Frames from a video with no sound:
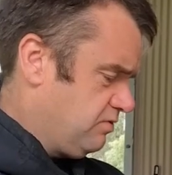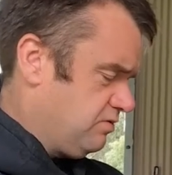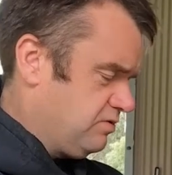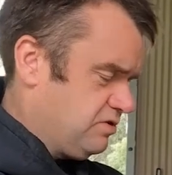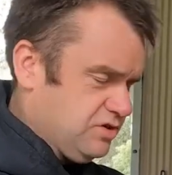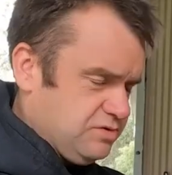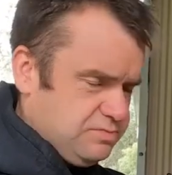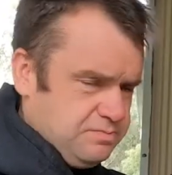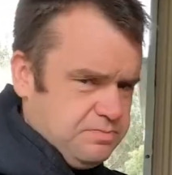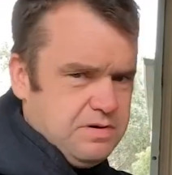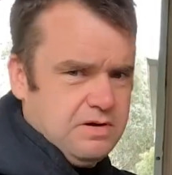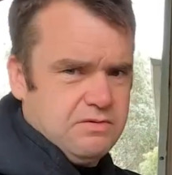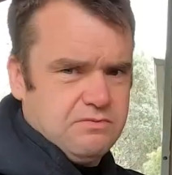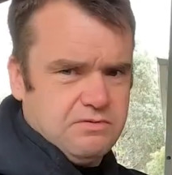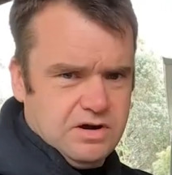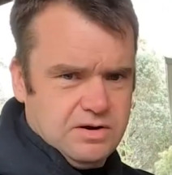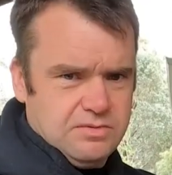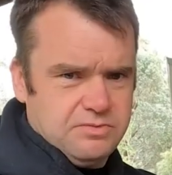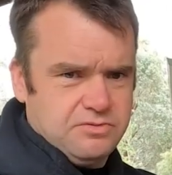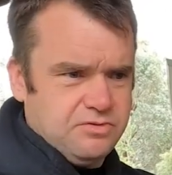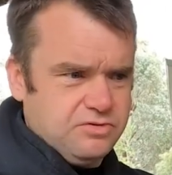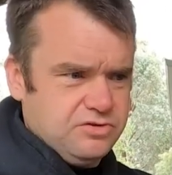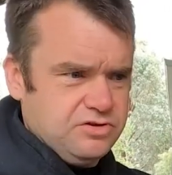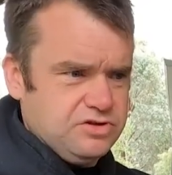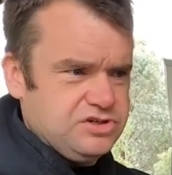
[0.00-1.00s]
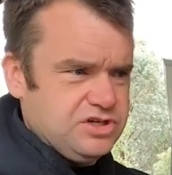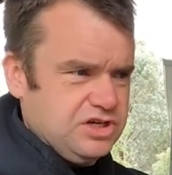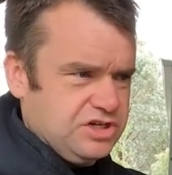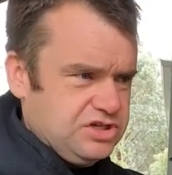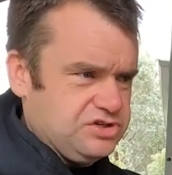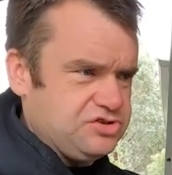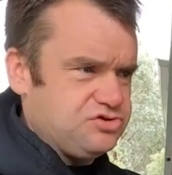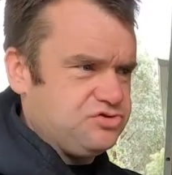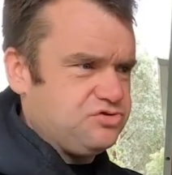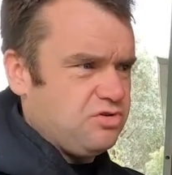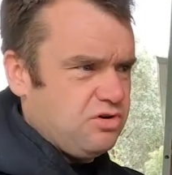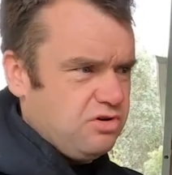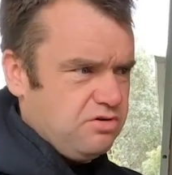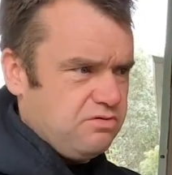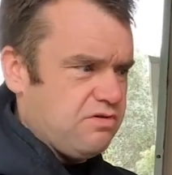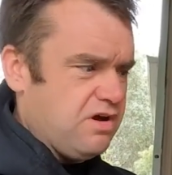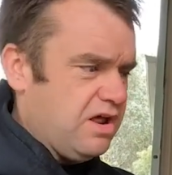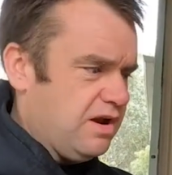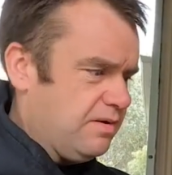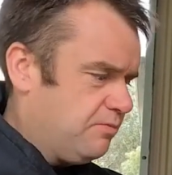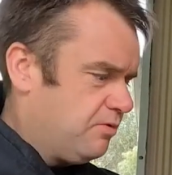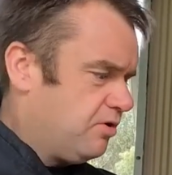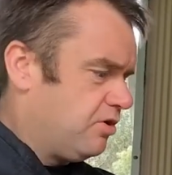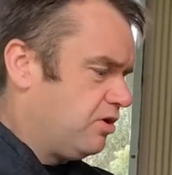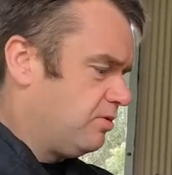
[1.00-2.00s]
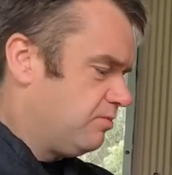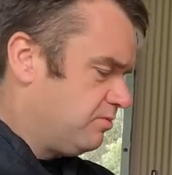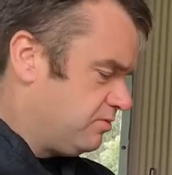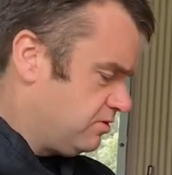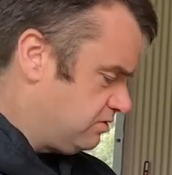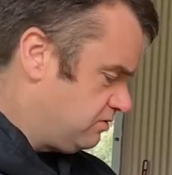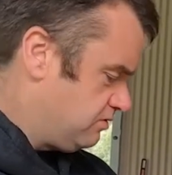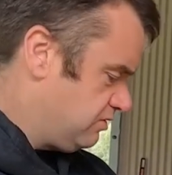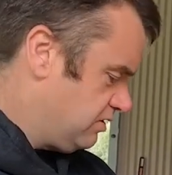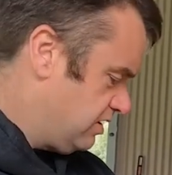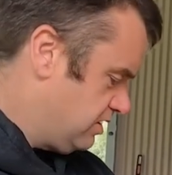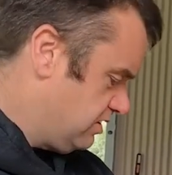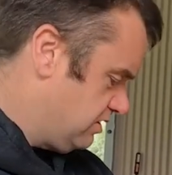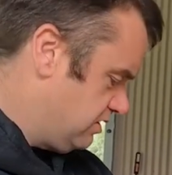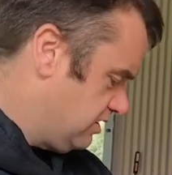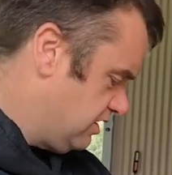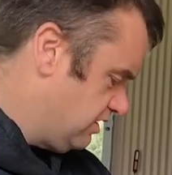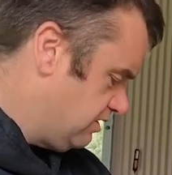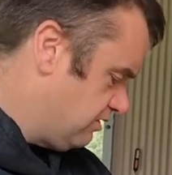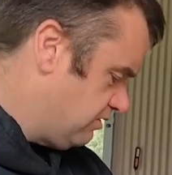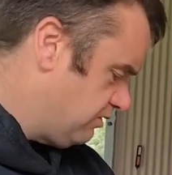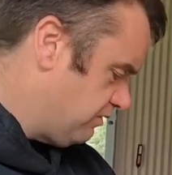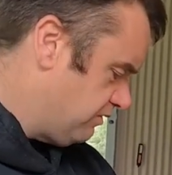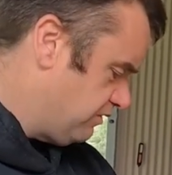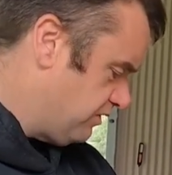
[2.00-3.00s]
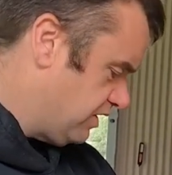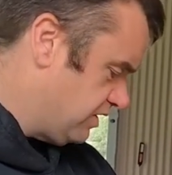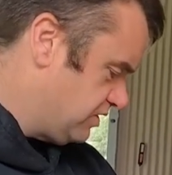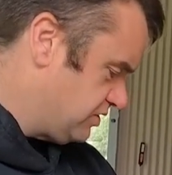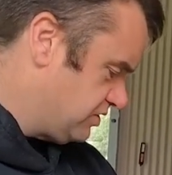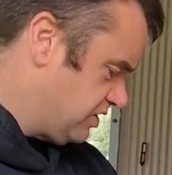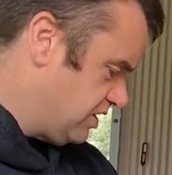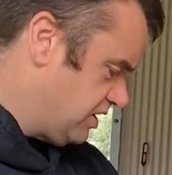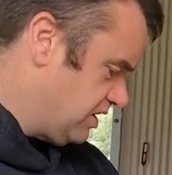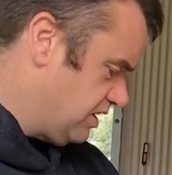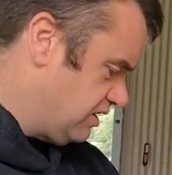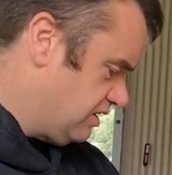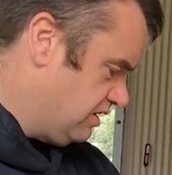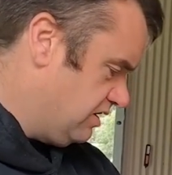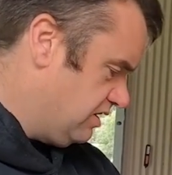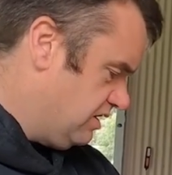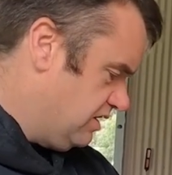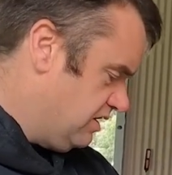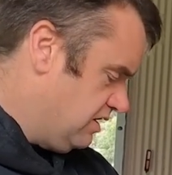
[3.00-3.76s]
Just run them through the injectors and try and run them on them and get it all flushed out.